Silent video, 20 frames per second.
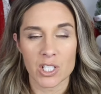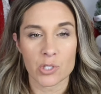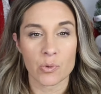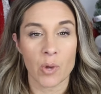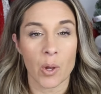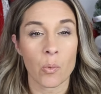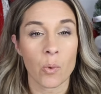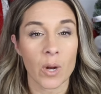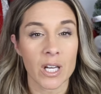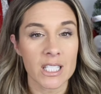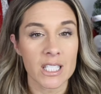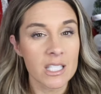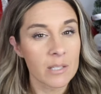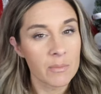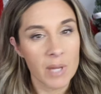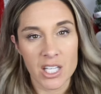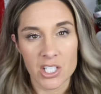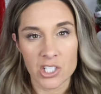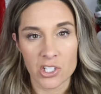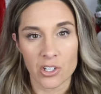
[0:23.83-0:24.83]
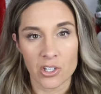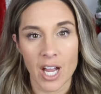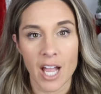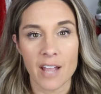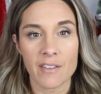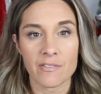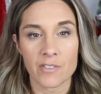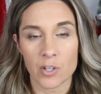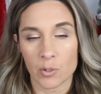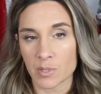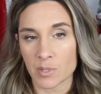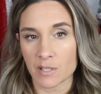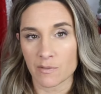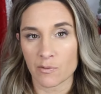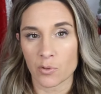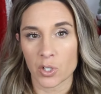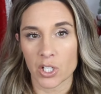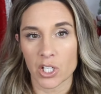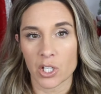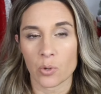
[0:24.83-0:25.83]
so I wanted to make sure I filmed it
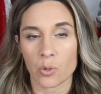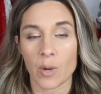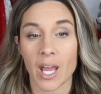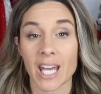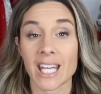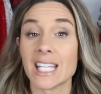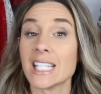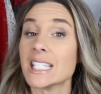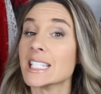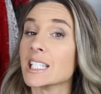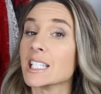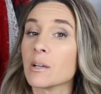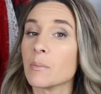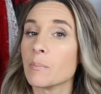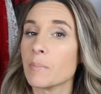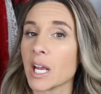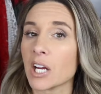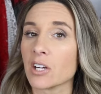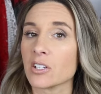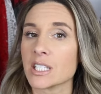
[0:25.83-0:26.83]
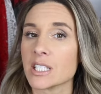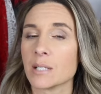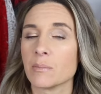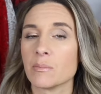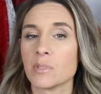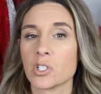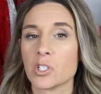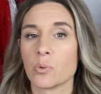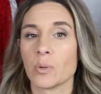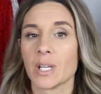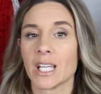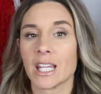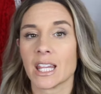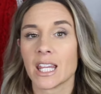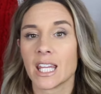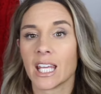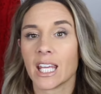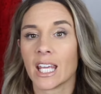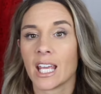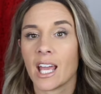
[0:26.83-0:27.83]
for you, and it is a comparison between
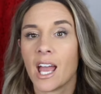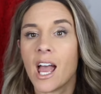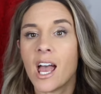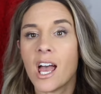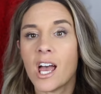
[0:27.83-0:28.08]
the